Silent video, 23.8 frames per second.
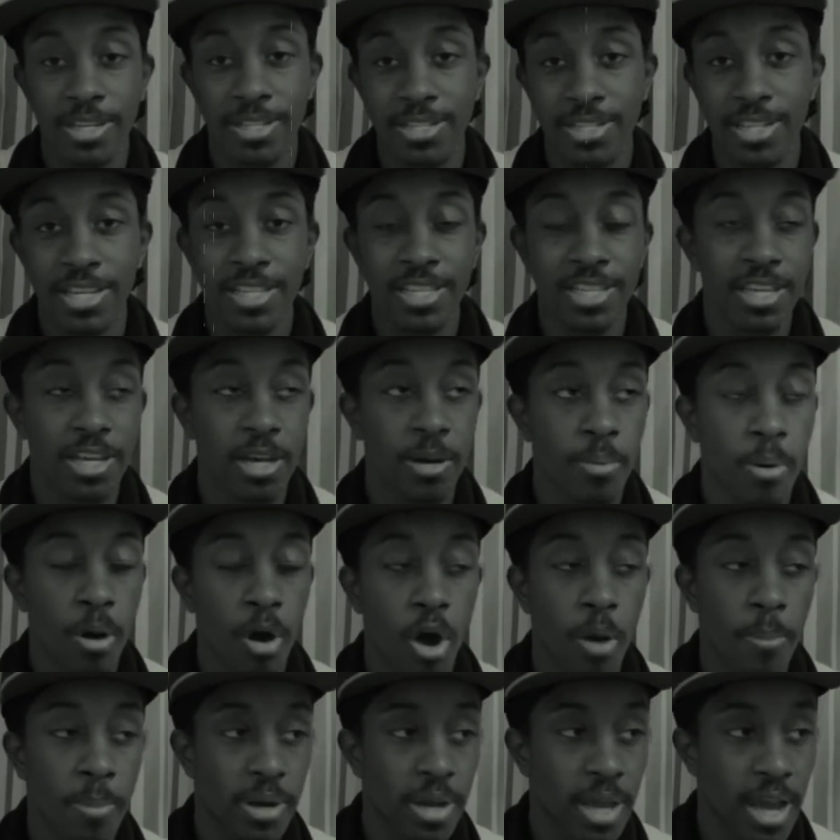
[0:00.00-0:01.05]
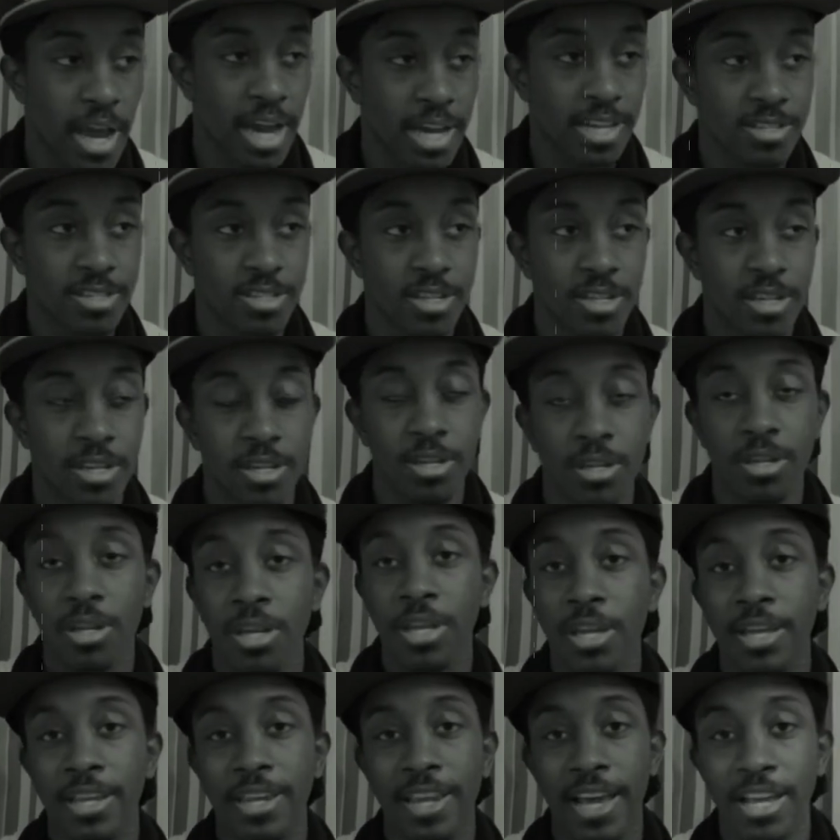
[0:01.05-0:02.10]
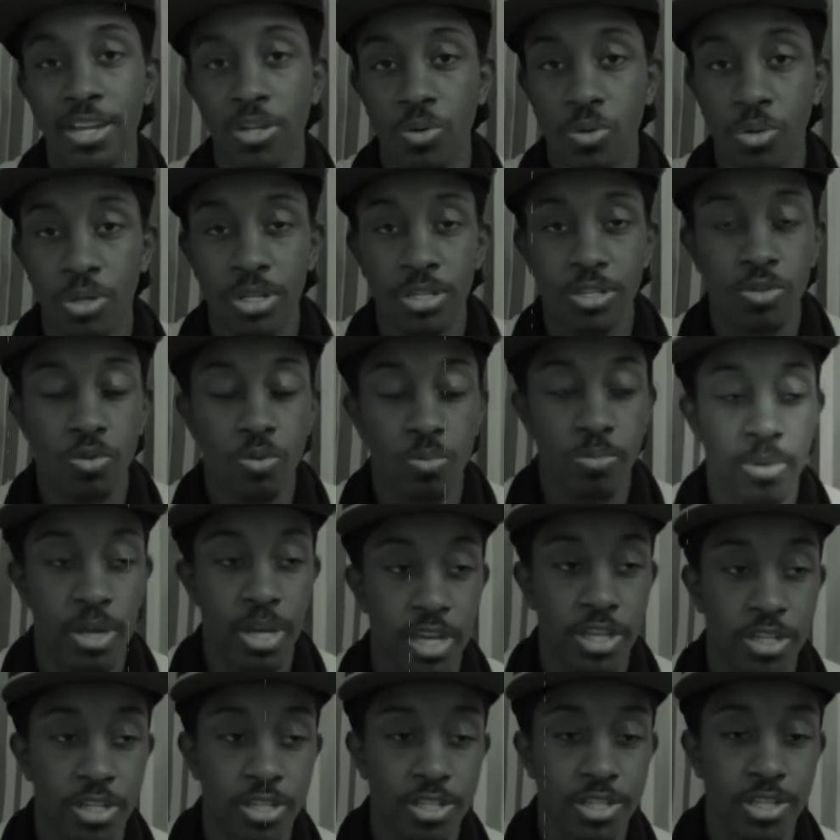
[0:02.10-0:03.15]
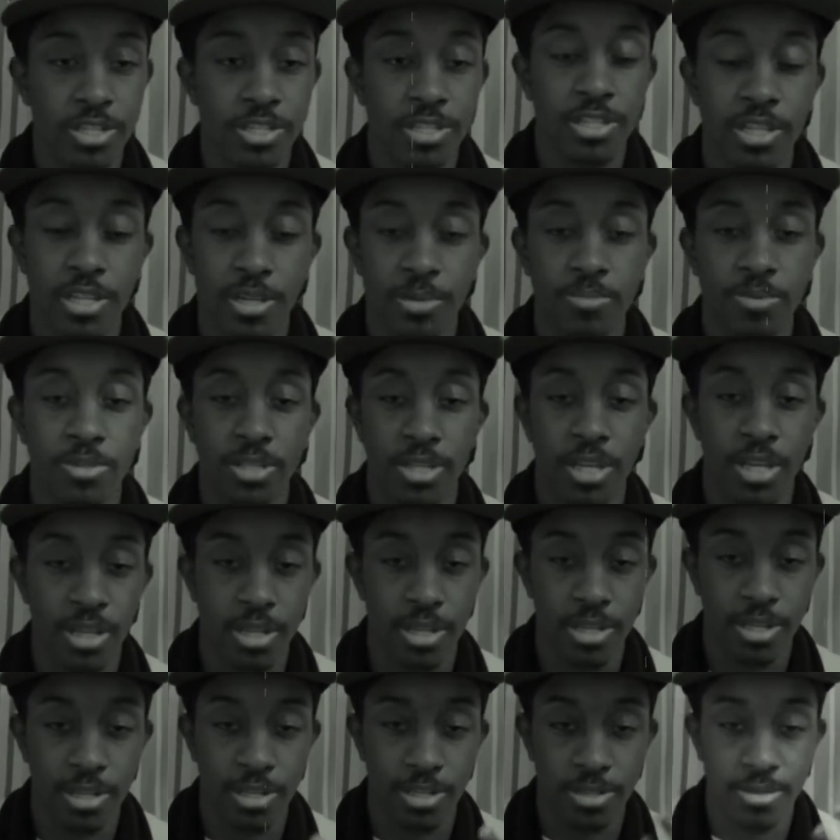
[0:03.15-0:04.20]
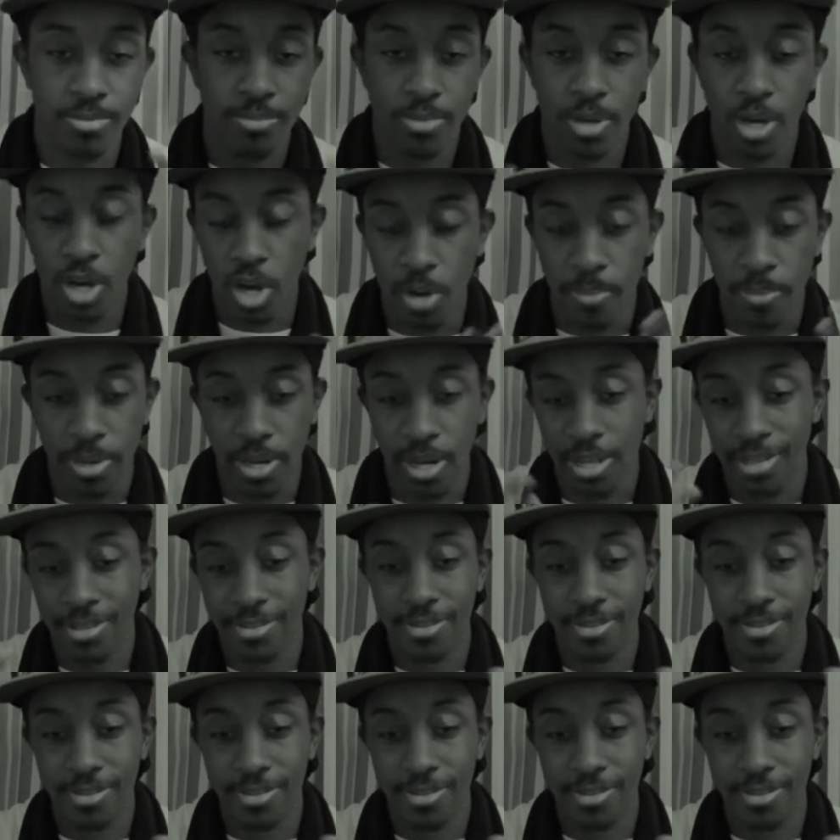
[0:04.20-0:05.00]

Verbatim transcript: just him harmonizing, not doing the too major, it's just him singing, just humming and